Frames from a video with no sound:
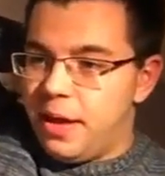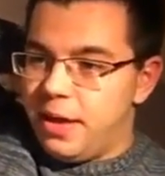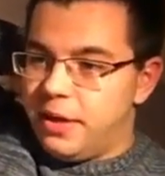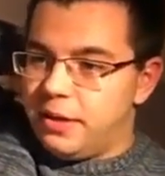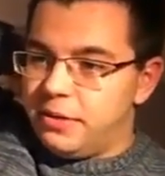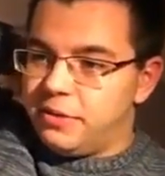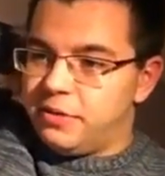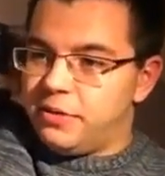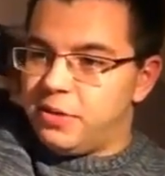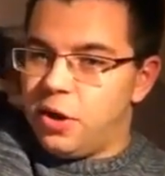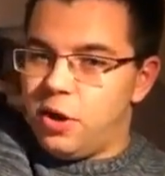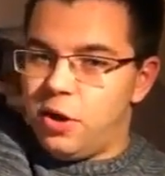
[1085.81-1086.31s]

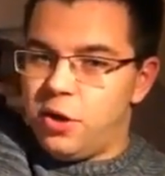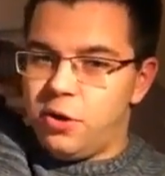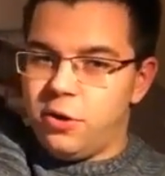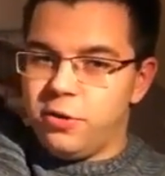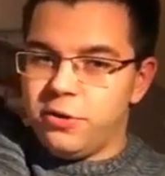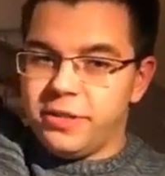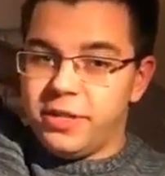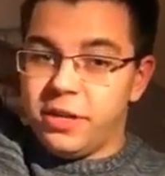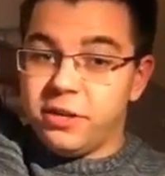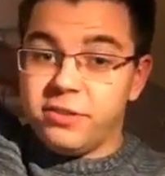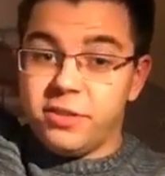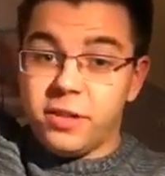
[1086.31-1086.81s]
So
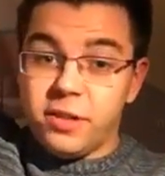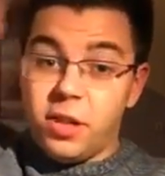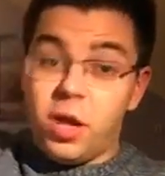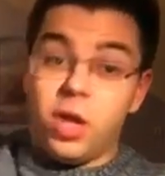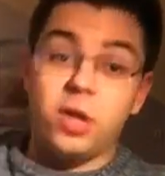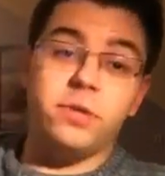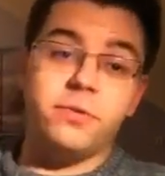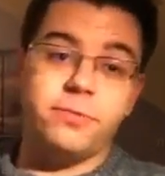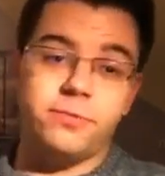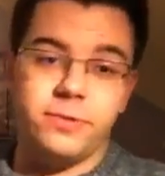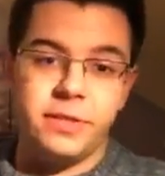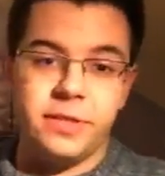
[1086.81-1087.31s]
there's a
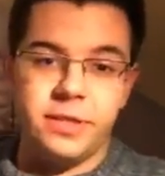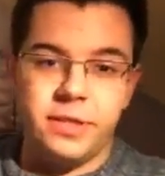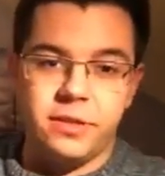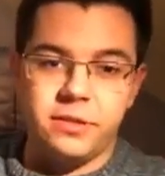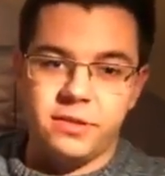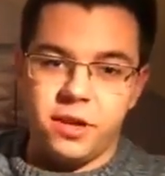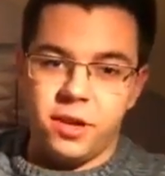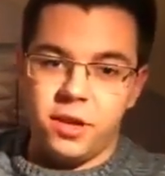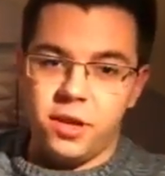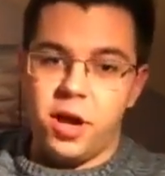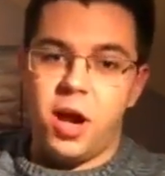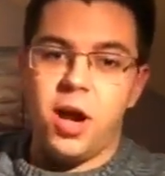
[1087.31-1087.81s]

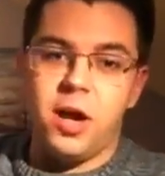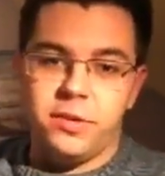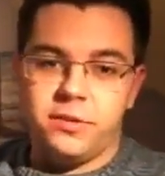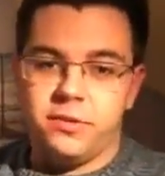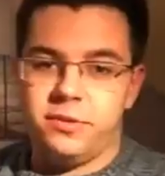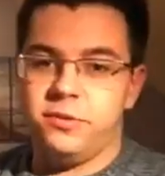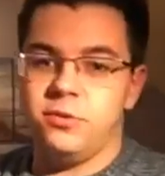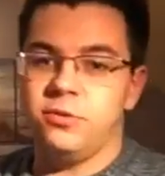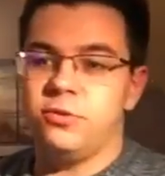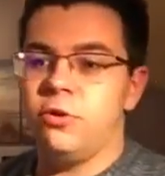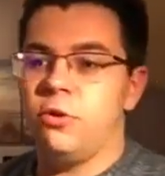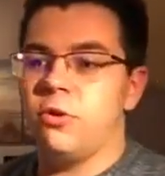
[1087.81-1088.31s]
lot
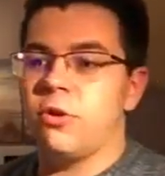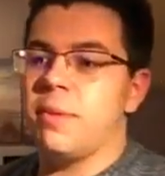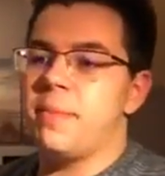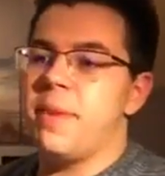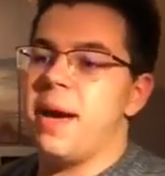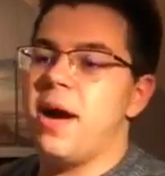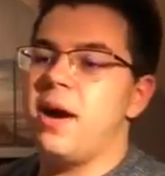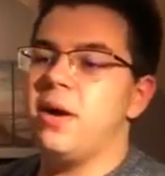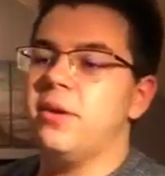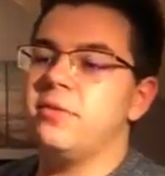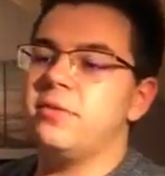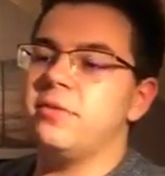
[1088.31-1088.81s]
to talk
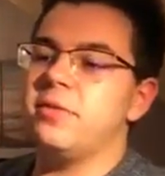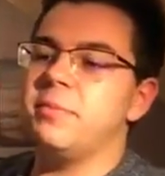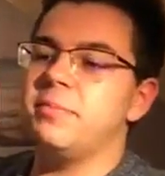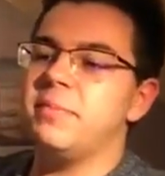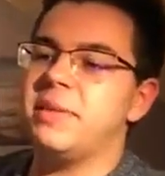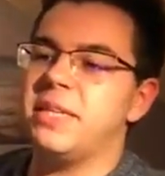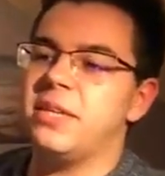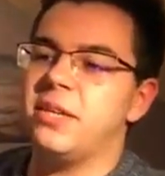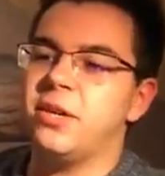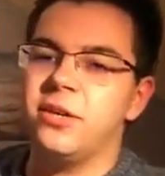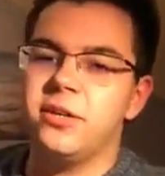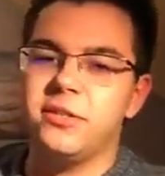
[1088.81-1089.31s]
about
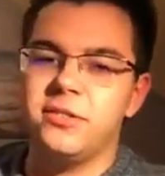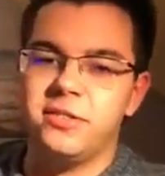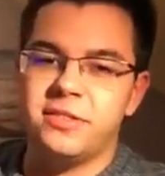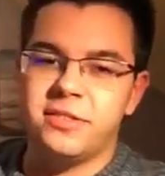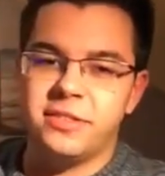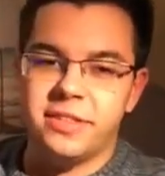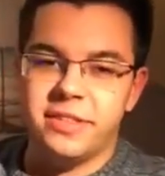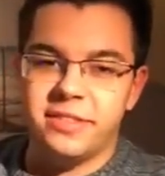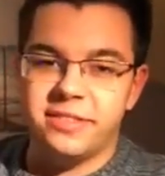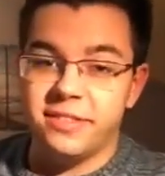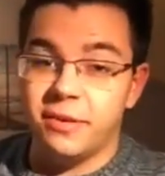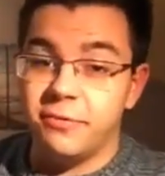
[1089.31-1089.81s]
because
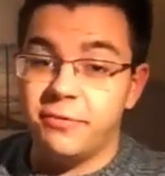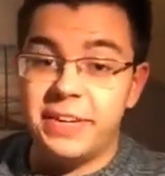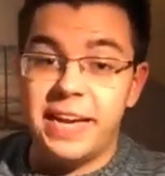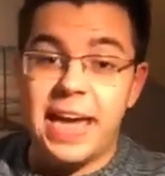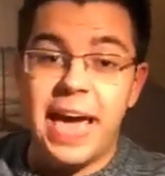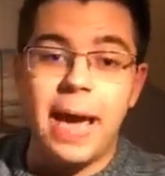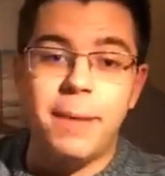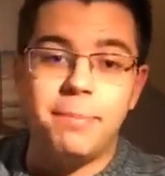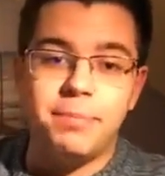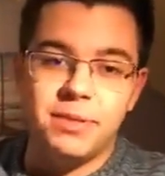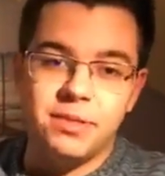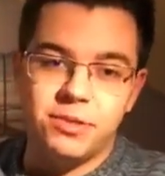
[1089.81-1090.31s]
something
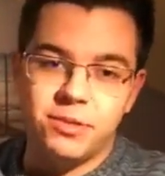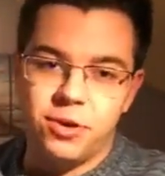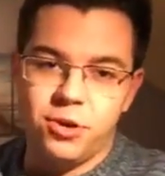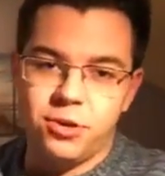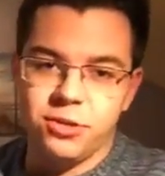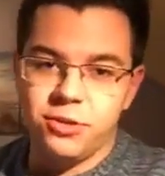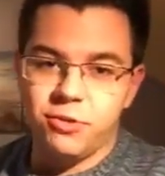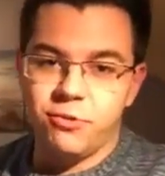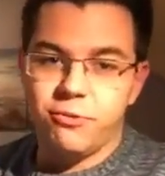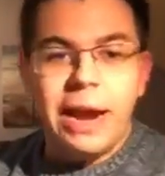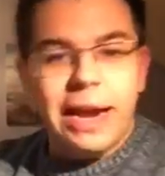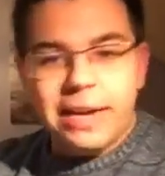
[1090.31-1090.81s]
happened on
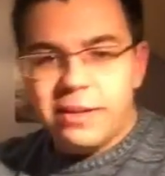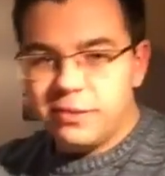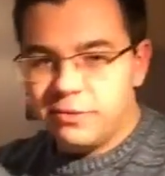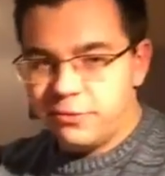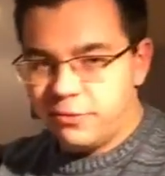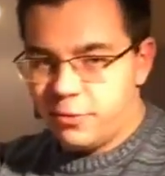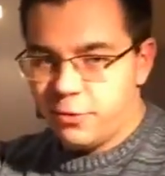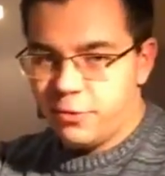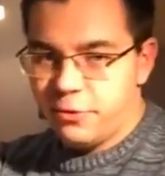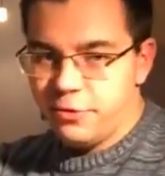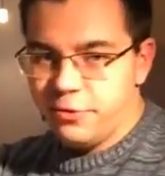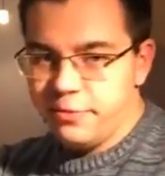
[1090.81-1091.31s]
the Reddit
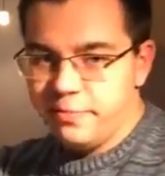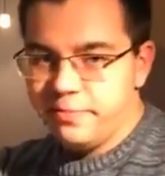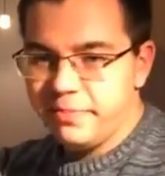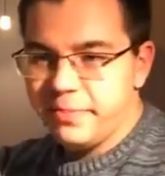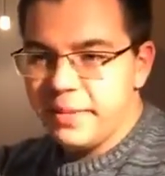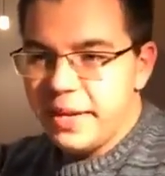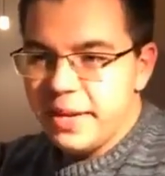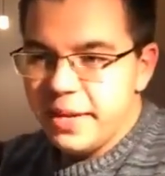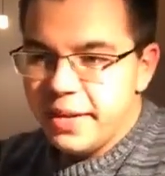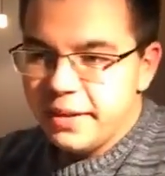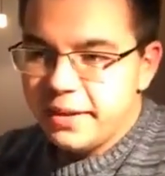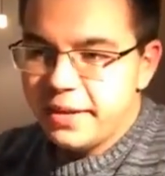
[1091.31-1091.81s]
forum.
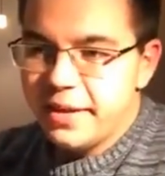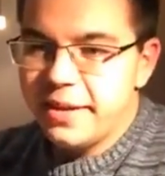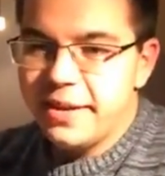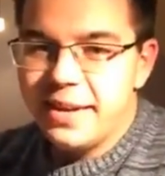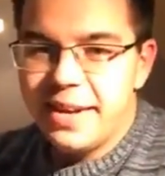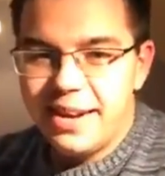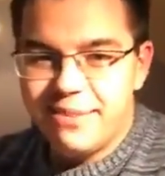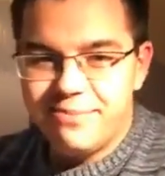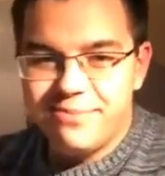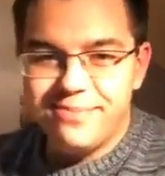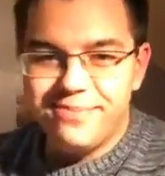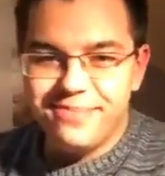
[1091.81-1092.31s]
There,
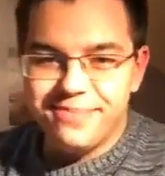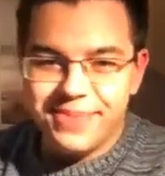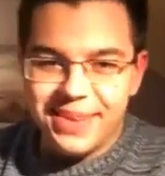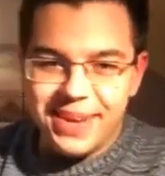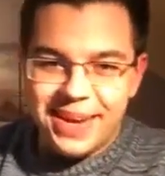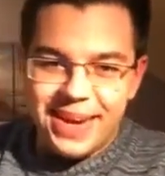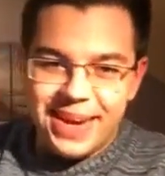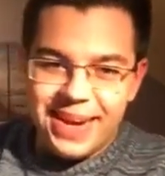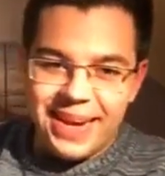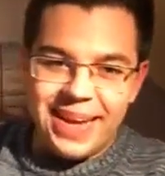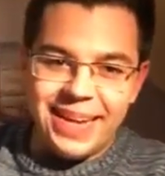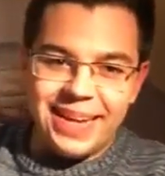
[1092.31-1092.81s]
I'm
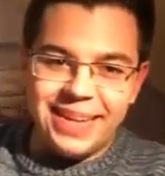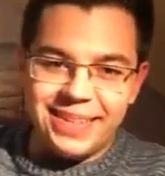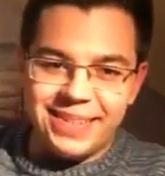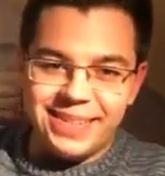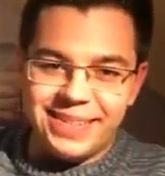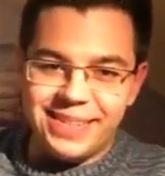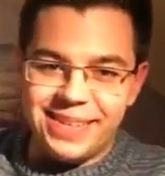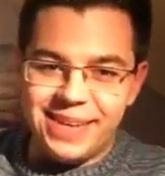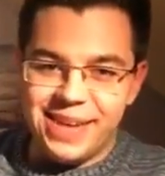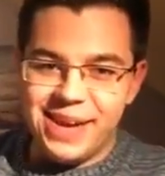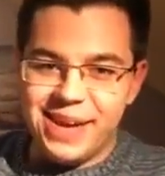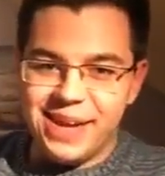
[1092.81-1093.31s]
like
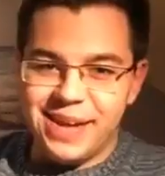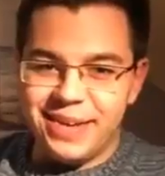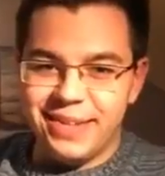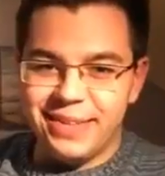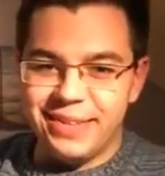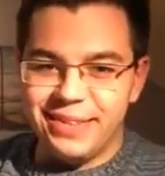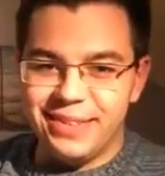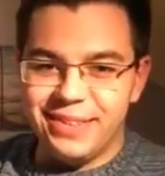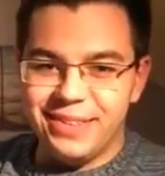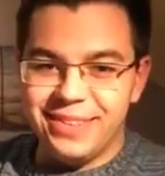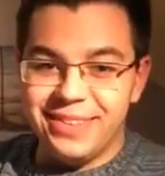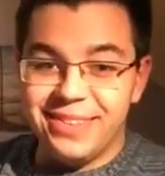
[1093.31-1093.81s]

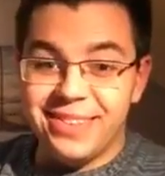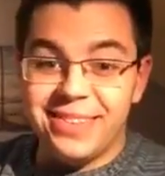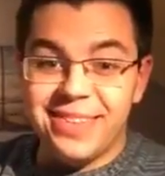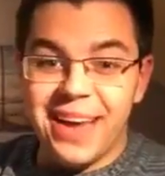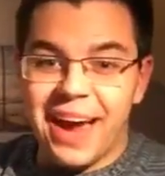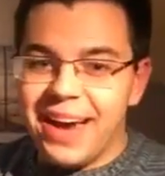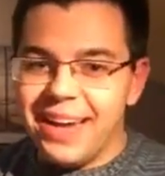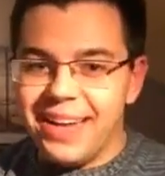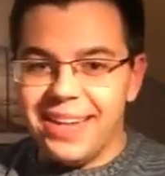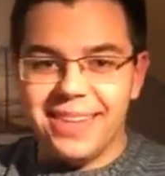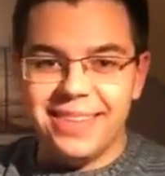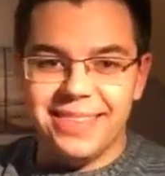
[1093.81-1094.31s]
a
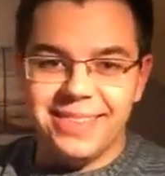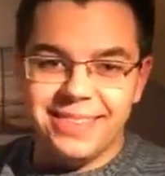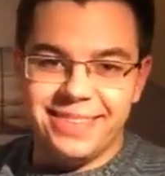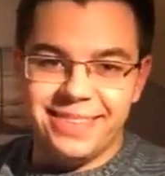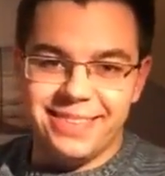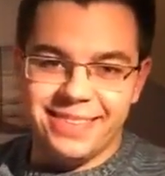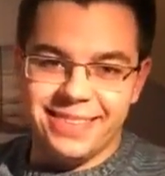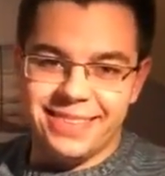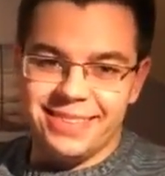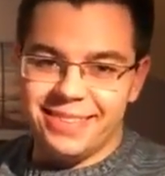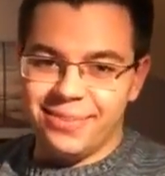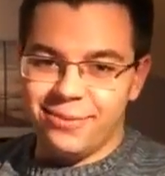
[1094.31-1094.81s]
silent
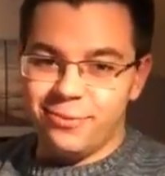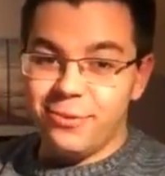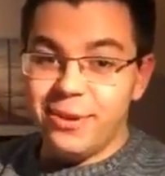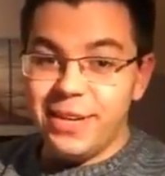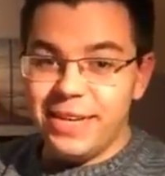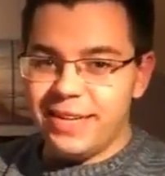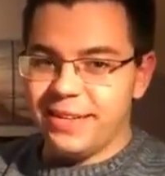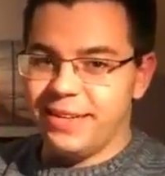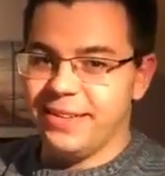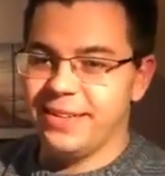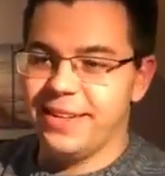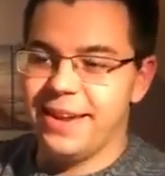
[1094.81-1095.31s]

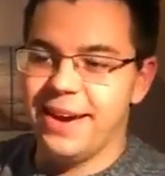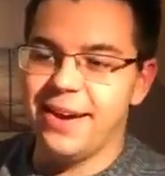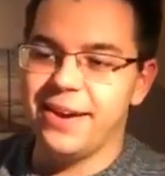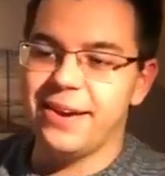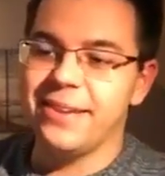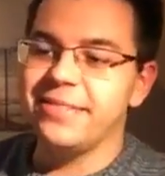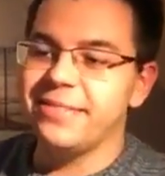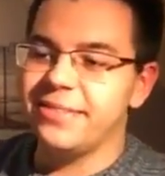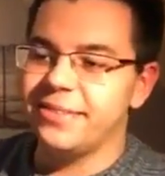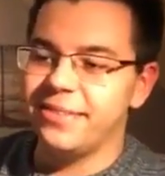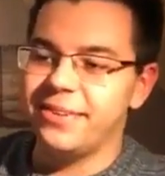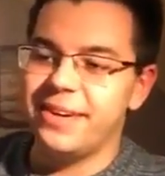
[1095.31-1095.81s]
reader there,
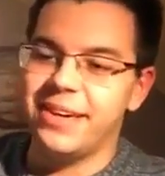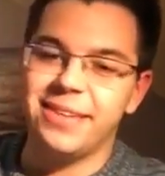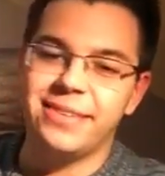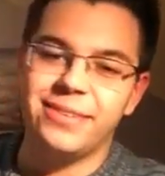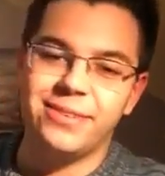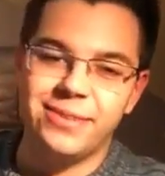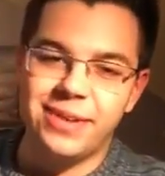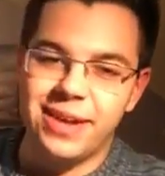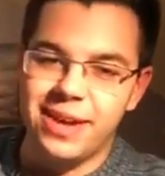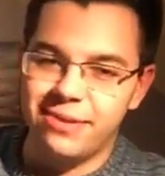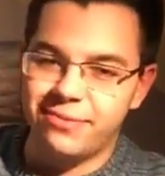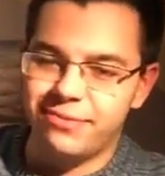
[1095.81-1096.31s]
so I
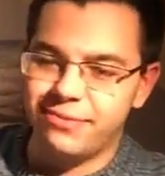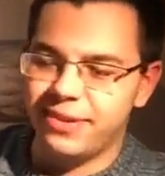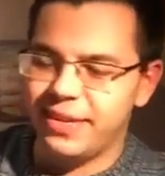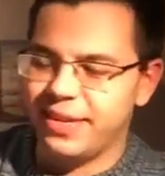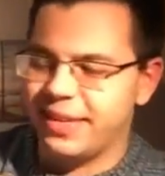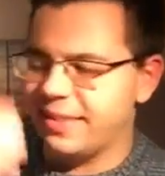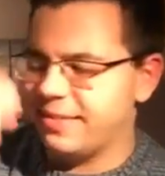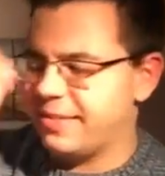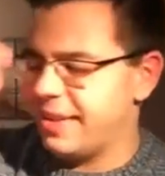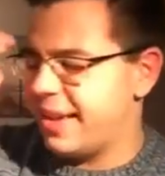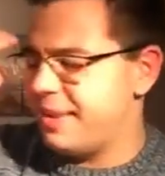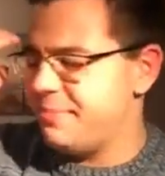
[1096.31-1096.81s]
don't have. I
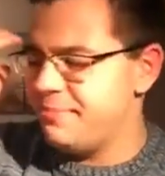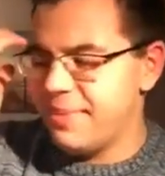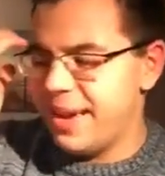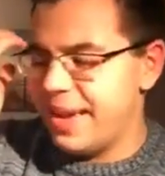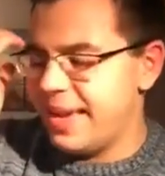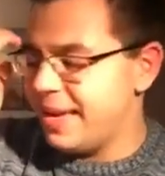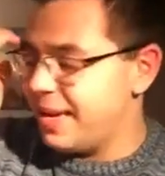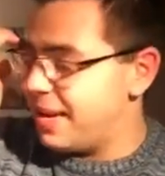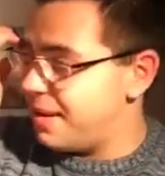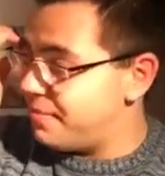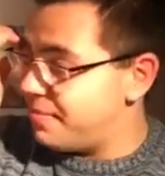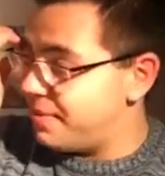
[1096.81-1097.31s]
guess I made
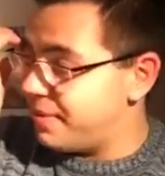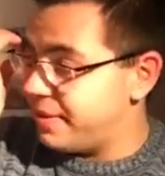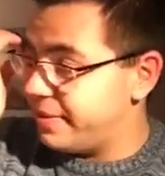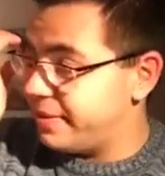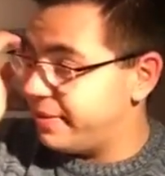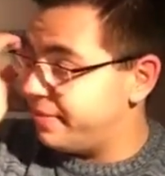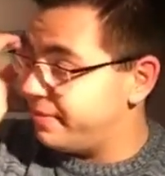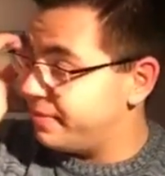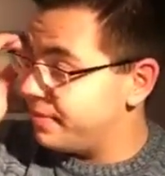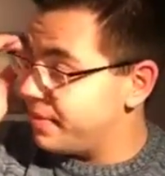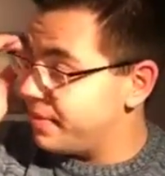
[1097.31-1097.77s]
up an